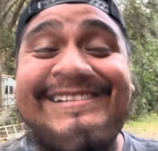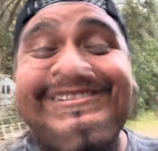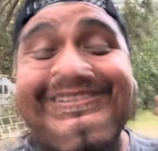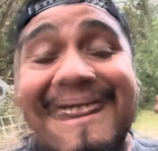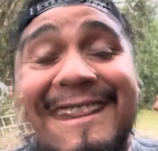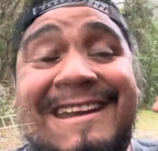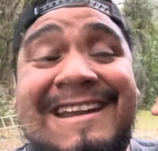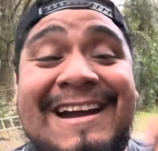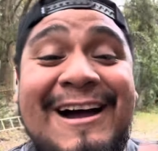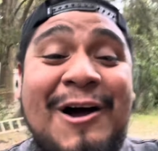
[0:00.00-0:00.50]

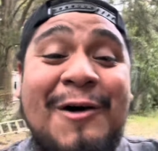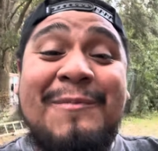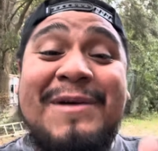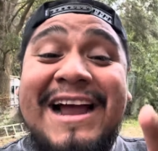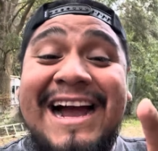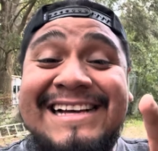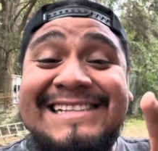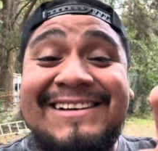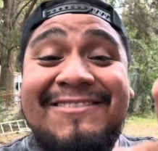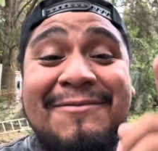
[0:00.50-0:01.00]
So I hope you
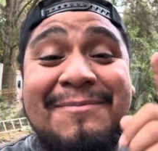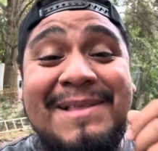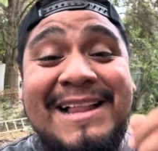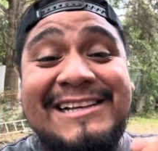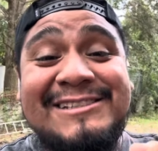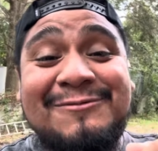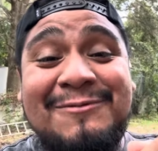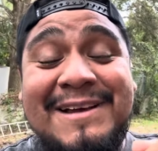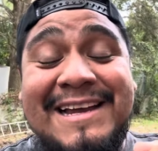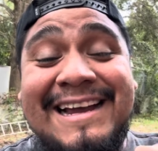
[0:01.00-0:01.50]
guys have a
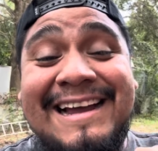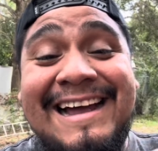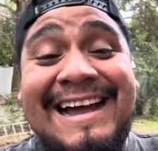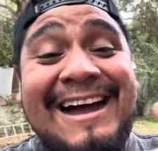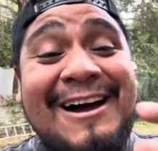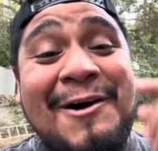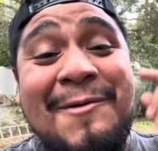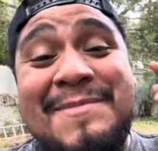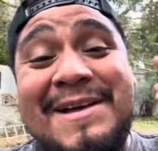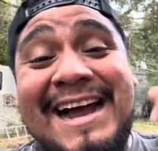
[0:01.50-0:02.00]
blessed week.
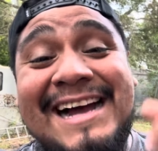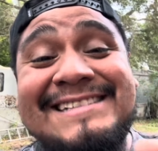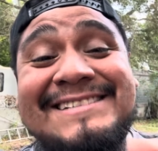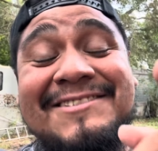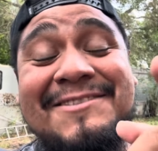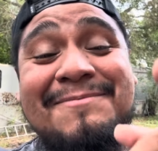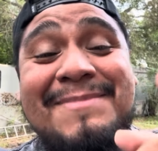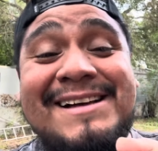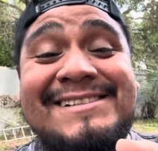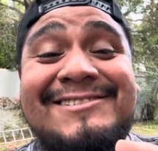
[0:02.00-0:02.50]
I hope you guys have
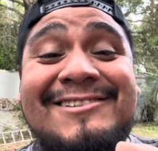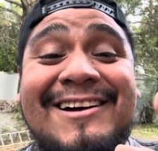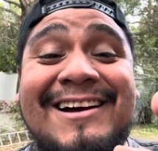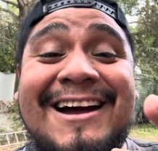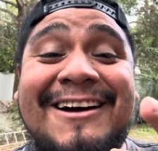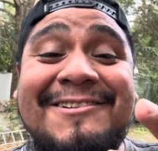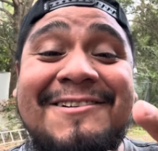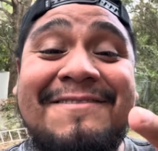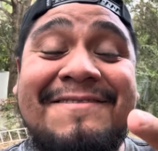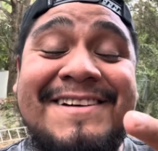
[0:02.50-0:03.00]
the best luck
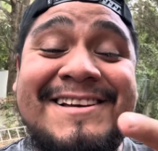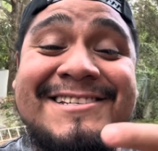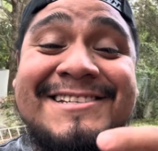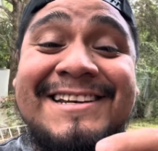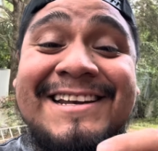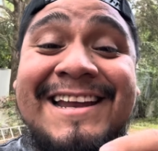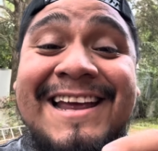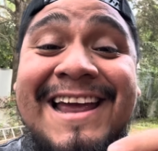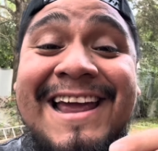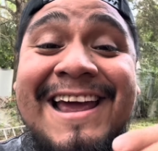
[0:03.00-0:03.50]
out there
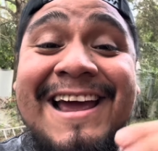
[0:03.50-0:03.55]
fishing.